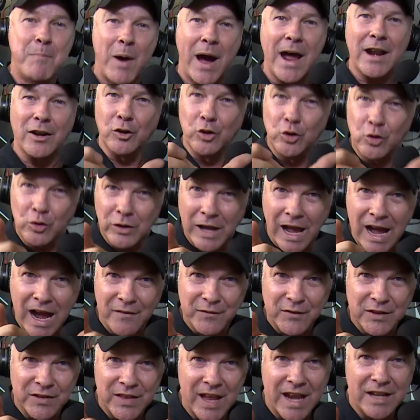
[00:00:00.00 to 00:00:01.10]
but look
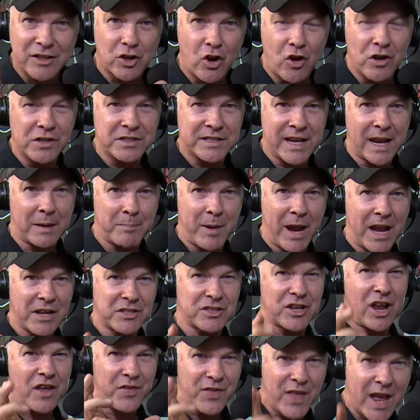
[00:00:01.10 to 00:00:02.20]
after that contact patch.
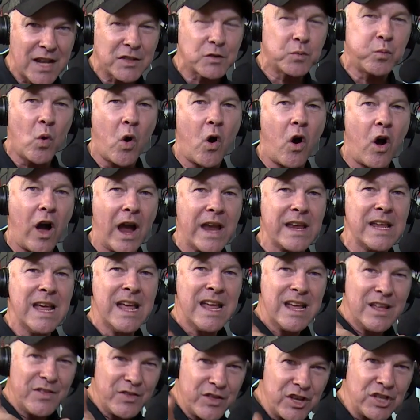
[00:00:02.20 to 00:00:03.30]
So that's why
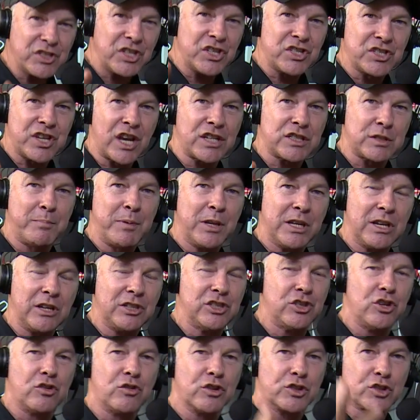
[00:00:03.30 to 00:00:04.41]
this is such a big
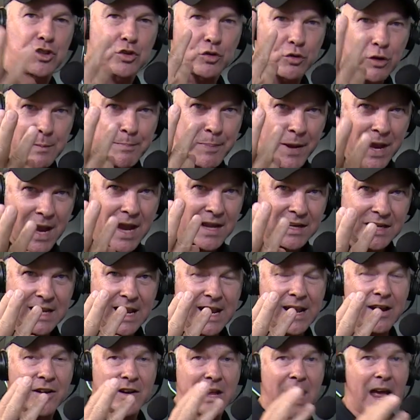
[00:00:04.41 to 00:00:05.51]
issue, because 3 pound in
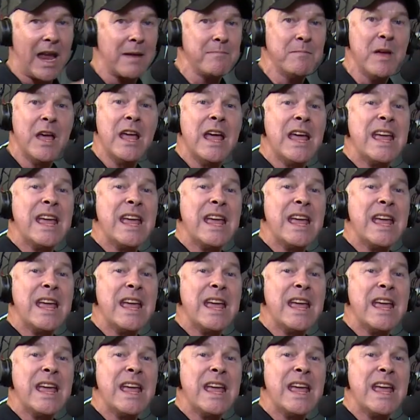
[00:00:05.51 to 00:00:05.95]
our game